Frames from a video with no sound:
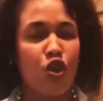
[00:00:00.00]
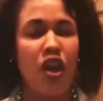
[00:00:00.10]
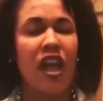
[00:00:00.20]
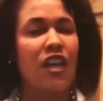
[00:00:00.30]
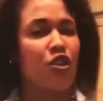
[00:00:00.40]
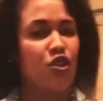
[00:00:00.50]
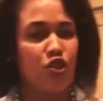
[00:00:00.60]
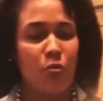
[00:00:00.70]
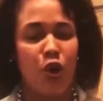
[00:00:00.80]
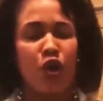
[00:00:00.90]
gnawing at your
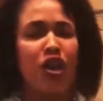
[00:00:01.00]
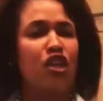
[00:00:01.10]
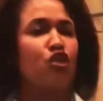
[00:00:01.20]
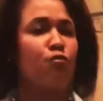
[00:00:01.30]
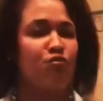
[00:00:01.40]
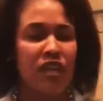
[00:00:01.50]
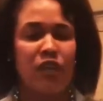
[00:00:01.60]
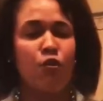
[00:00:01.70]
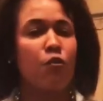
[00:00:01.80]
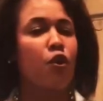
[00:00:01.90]
stomach or in your
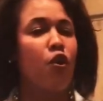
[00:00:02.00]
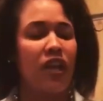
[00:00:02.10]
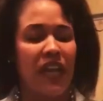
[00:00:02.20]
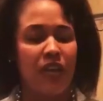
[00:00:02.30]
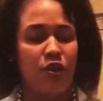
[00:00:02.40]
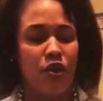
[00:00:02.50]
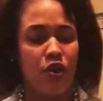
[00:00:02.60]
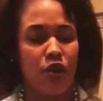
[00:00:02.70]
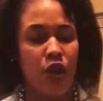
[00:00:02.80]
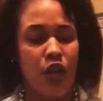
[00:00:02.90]
brain, what we call head
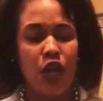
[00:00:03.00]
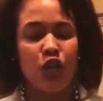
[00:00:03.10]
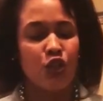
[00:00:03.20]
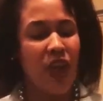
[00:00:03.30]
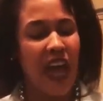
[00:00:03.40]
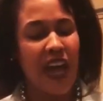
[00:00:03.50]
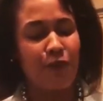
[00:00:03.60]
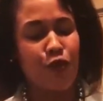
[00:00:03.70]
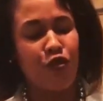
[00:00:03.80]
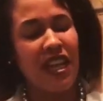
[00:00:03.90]
hunger. So I
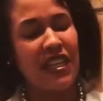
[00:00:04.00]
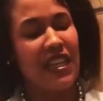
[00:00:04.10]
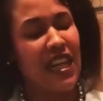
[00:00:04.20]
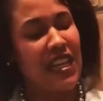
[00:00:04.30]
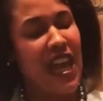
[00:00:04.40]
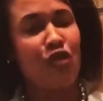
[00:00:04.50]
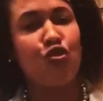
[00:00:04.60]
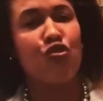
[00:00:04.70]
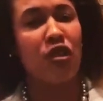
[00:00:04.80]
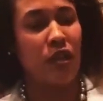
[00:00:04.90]
have created a
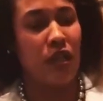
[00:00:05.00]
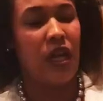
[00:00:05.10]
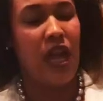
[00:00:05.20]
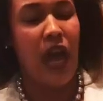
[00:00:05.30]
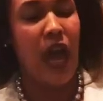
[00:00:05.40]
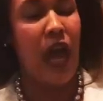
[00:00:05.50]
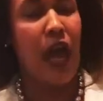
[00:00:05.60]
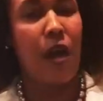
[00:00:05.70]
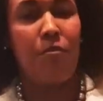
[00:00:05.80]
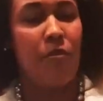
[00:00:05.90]
natural
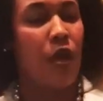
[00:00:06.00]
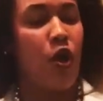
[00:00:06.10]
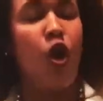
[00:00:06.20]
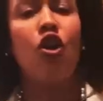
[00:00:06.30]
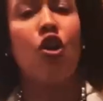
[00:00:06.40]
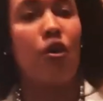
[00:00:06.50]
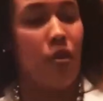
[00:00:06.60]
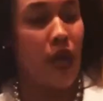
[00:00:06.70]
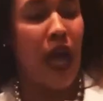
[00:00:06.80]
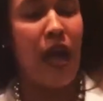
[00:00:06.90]
um, hunger our
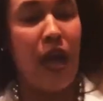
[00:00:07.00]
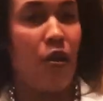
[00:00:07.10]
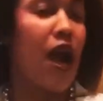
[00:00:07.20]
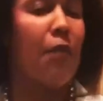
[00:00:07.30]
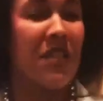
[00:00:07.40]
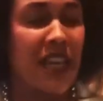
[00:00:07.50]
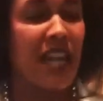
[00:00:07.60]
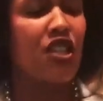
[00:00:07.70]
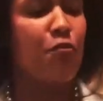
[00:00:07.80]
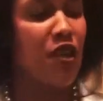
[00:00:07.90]
uh, or
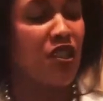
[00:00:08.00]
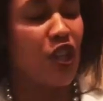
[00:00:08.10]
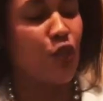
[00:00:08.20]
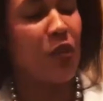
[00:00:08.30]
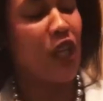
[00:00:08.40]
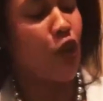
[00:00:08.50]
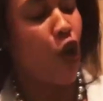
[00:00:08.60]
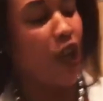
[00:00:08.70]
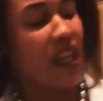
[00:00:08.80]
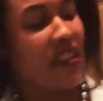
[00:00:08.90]
appetite suppressant. We
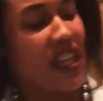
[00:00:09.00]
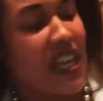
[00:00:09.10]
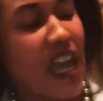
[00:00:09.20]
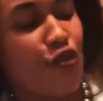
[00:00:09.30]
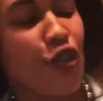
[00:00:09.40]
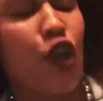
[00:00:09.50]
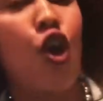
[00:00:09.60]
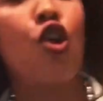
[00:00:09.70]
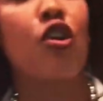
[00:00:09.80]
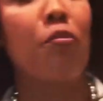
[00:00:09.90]
call it the natural
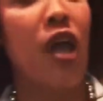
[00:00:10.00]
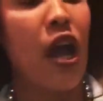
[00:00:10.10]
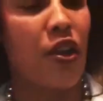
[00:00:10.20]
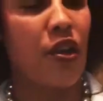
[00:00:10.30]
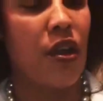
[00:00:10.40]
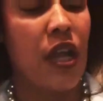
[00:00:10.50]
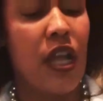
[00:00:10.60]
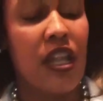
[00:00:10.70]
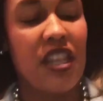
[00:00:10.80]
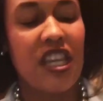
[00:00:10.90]
hunger blocker.
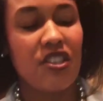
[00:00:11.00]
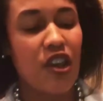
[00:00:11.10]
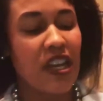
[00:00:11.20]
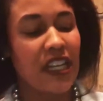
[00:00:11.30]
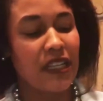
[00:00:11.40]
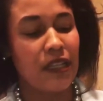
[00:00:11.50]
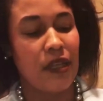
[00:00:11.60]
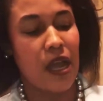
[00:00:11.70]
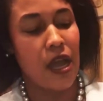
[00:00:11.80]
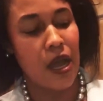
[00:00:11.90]
These are little
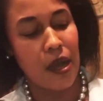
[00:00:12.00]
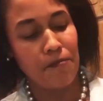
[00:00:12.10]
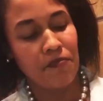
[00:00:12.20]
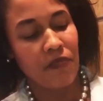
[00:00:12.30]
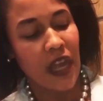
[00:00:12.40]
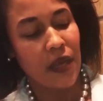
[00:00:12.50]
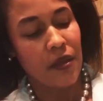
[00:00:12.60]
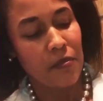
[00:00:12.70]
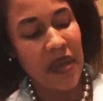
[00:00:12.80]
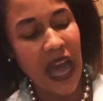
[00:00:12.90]
um,
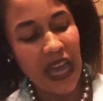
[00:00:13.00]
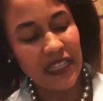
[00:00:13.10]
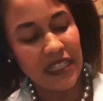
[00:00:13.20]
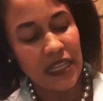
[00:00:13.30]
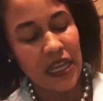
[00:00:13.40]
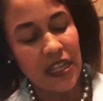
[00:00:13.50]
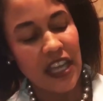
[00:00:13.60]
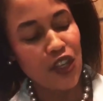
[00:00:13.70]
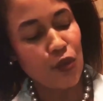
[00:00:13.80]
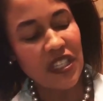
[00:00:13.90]
packs
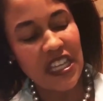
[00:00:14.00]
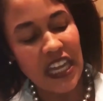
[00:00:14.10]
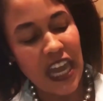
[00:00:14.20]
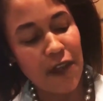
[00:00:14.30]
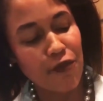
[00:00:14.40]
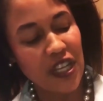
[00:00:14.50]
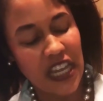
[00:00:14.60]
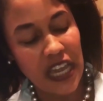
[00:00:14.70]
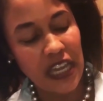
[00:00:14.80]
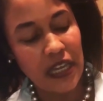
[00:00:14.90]
that you would take every
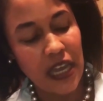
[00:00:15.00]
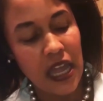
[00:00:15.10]
day